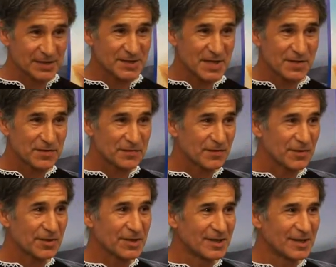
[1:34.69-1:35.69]
instead of
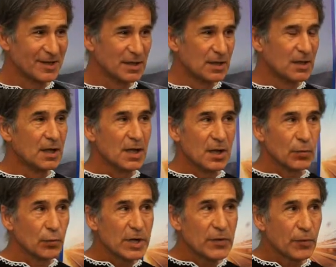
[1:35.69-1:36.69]
convert.
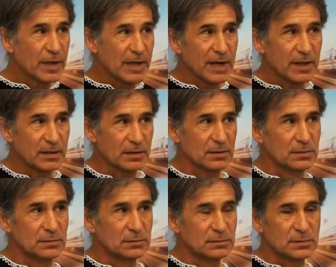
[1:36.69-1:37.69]
Recreate.
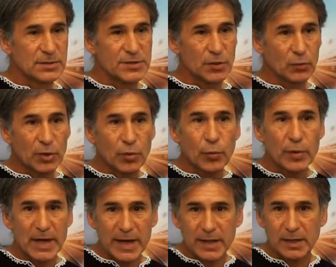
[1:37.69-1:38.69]
So we're
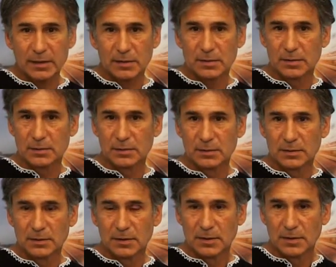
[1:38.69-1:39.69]
creating.
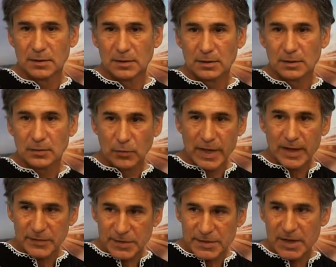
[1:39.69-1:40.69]
We
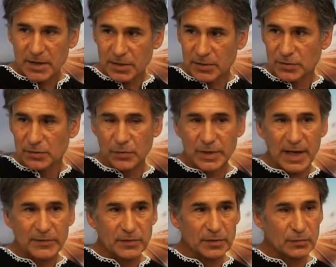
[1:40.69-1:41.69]
have to start anew. We
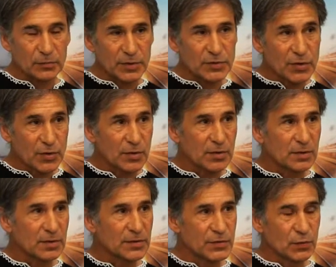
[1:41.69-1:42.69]
have to
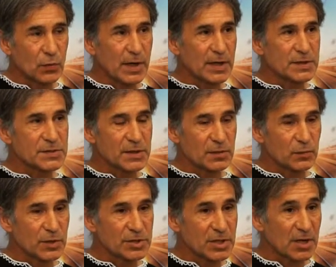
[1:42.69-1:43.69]
return to ways in
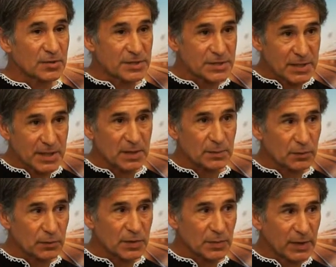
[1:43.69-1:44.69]
which are sustainable
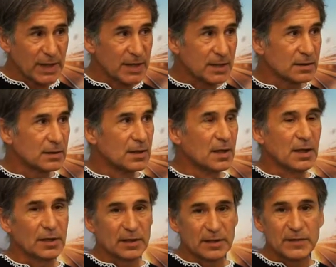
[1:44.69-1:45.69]
with the planet.
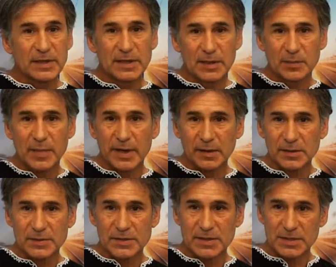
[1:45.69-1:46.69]
Living in
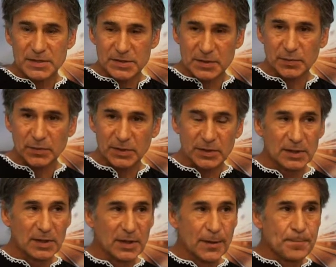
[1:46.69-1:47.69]
balance is simply
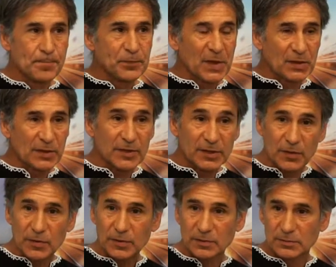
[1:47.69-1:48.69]
living
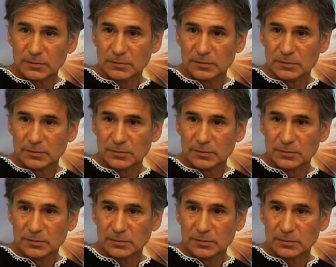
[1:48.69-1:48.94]
local.